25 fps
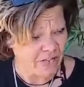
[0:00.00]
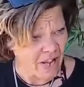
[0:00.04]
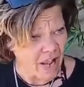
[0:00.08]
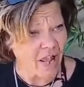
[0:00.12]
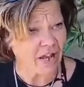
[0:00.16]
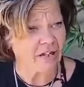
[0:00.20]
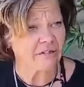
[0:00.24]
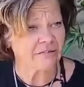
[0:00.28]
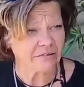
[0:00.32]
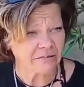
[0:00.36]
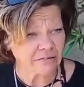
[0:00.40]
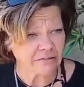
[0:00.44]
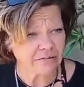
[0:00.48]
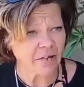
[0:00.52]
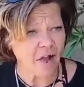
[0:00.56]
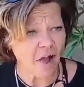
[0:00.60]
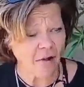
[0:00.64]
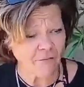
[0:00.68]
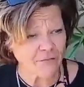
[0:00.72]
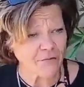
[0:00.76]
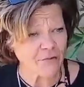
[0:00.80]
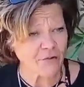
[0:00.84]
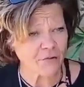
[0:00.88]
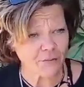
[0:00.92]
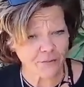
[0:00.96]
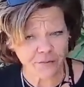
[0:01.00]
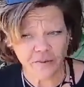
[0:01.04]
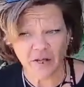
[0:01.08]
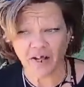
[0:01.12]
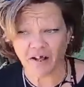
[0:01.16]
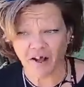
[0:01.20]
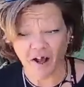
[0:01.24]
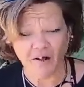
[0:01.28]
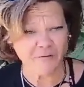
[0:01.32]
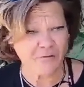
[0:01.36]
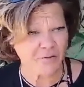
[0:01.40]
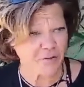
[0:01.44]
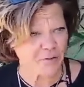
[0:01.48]
Yeah, Officer
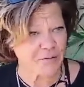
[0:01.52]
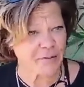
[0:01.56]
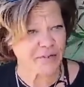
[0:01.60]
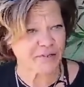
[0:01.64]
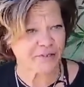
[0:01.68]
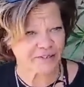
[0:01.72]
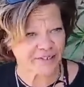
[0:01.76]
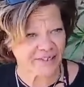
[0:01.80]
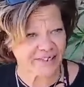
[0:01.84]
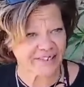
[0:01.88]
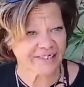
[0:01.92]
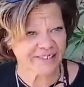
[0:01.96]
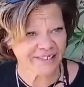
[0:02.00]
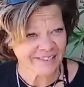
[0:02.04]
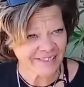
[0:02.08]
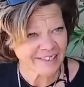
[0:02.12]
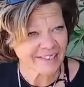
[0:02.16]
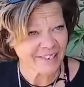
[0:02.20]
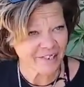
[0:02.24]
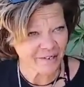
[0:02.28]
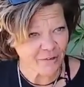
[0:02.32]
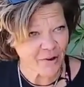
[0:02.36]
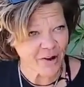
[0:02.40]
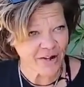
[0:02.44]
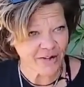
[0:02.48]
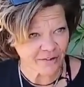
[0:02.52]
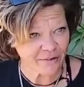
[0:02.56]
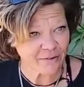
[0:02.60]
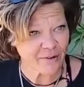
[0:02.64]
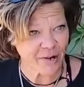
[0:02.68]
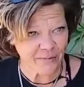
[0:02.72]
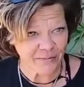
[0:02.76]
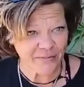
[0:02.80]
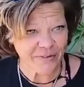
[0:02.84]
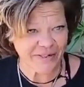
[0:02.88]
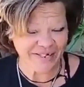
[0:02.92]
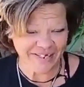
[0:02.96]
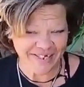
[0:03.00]
uh, Officer Biddle did quite a,
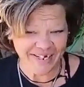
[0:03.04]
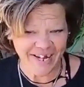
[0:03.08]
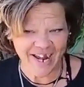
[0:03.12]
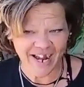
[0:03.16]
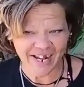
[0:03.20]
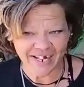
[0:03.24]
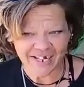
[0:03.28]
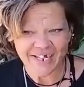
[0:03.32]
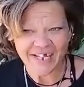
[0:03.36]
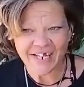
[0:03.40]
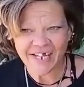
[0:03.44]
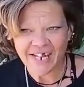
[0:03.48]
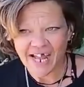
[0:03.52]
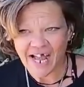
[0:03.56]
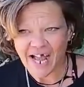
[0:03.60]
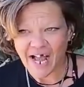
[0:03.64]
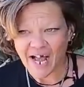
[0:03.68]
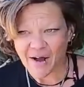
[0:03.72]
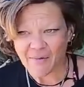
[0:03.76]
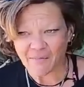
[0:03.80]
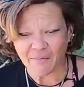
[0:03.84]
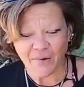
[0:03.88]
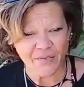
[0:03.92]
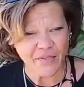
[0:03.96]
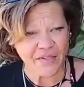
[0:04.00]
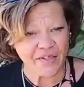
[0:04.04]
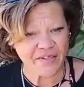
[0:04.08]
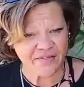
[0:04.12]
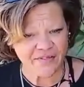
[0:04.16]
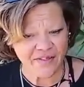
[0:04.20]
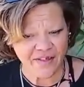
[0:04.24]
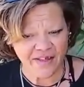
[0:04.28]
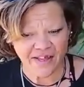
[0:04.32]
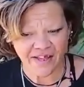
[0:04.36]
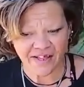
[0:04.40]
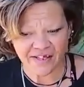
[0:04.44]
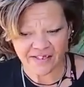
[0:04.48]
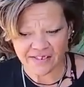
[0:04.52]
quite a bit. Yeah, um, with
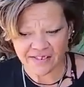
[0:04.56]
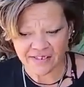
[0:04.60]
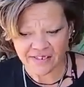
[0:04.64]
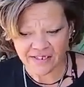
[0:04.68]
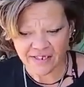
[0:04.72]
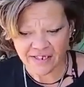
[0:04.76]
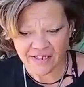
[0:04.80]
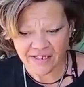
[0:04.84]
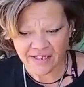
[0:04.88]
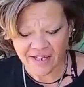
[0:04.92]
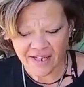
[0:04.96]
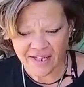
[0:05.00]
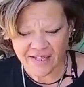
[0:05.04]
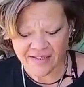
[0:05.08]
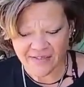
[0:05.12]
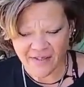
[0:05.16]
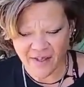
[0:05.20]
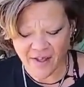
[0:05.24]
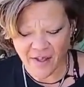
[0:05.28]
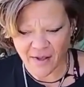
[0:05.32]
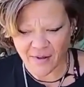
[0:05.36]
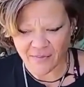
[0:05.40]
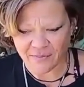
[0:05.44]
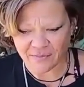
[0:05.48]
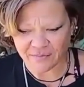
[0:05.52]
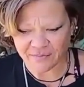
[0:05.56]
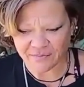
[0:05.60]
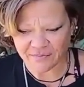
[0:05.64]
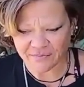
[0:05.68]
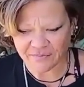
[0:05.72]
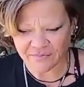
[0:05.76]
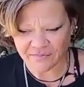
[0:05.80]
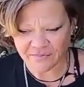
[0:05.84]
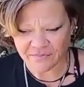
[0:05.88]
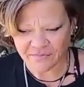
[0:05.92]
his uh, his um,